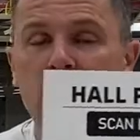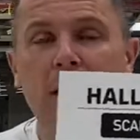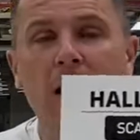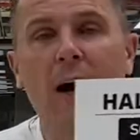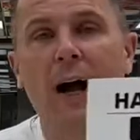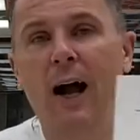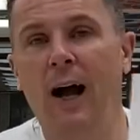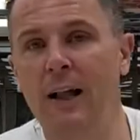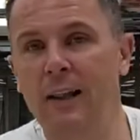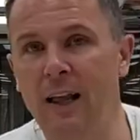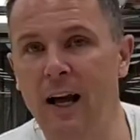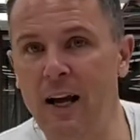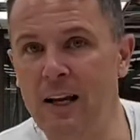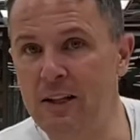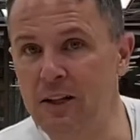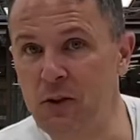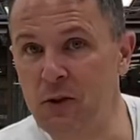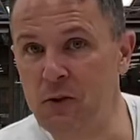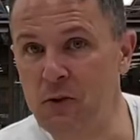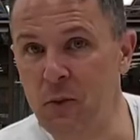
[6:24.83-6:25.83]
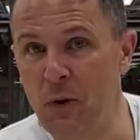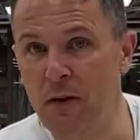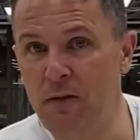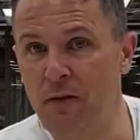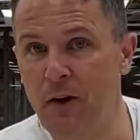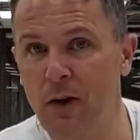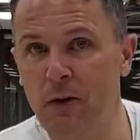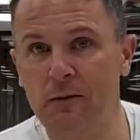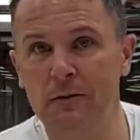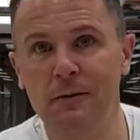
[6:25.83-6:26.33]
I like to use my
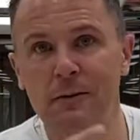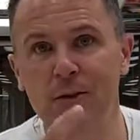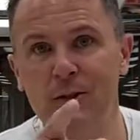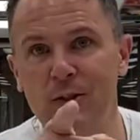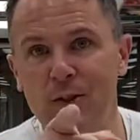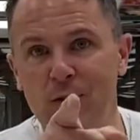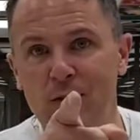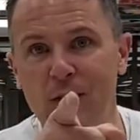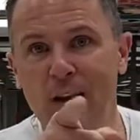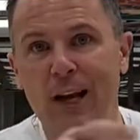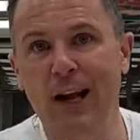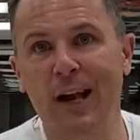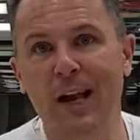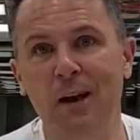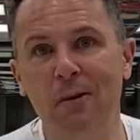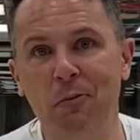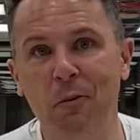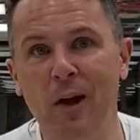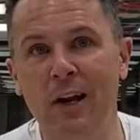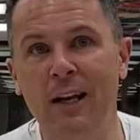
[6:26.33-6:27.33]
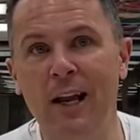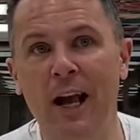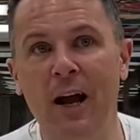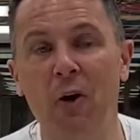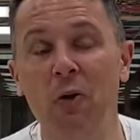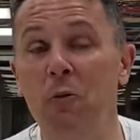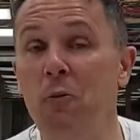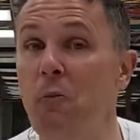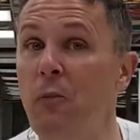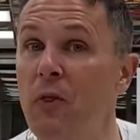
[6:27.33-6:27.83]
phone, just like I am right now,
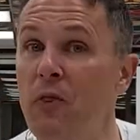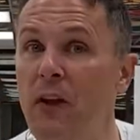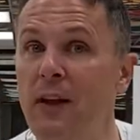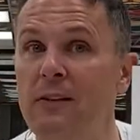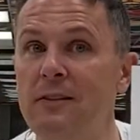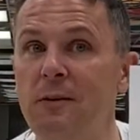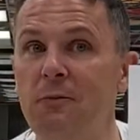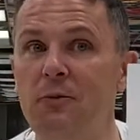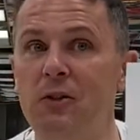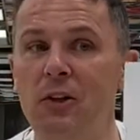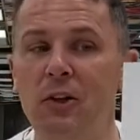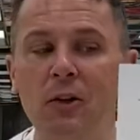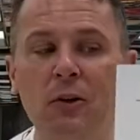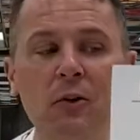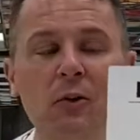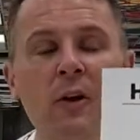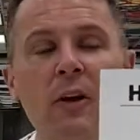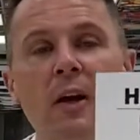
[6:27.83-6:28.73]
but that's up to you.